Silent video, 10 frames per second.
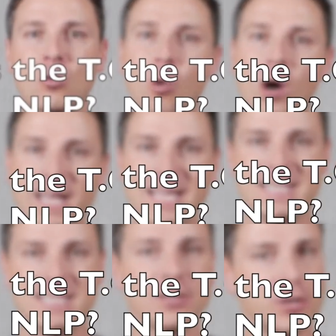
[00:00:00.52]
What
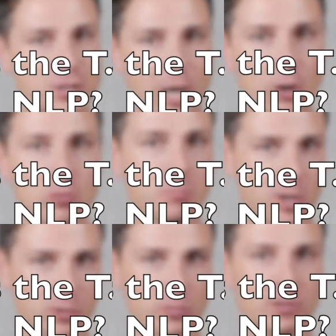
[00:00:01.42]
is the tote
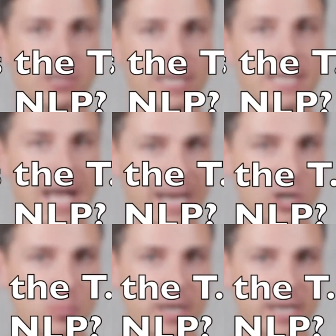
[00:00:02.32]
model in
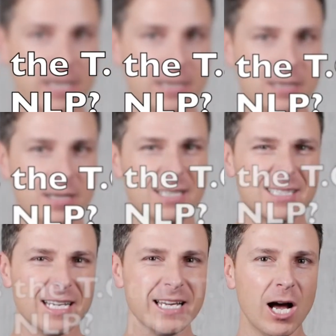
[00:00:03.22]
NLP?
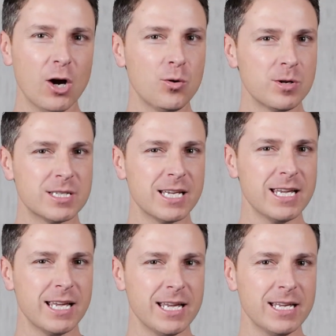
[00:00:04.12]

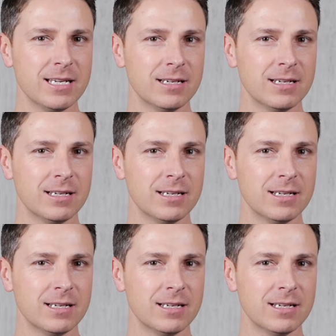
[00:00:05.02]
T.O.T.E?